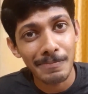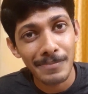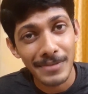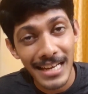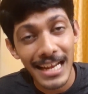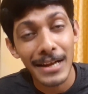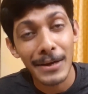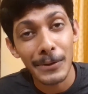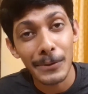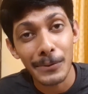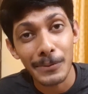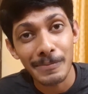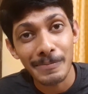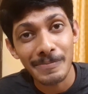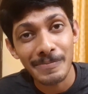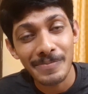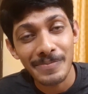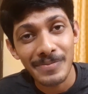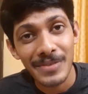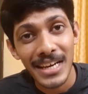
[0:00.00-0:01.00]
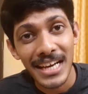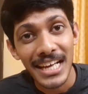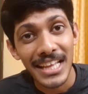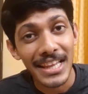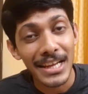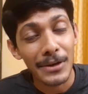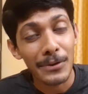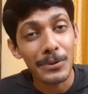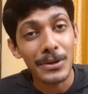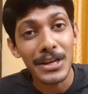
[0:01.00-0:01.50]

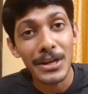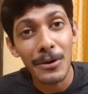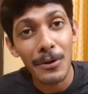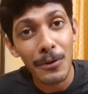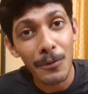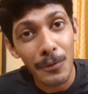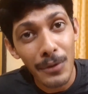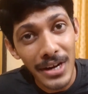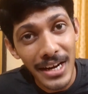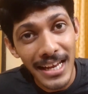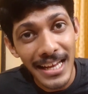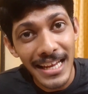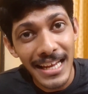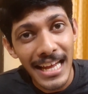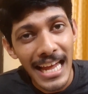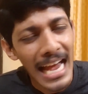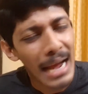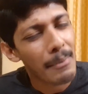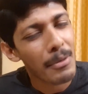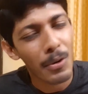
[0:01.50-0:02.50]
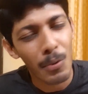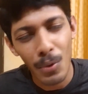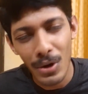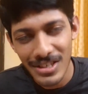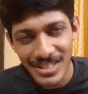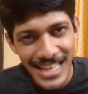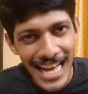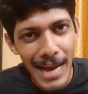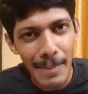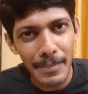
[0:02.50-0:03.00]
that you need not worry about
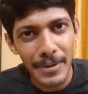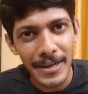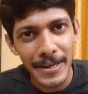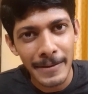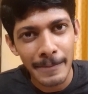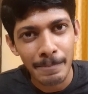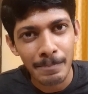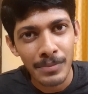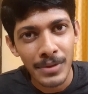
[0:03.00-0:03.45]
what's happening.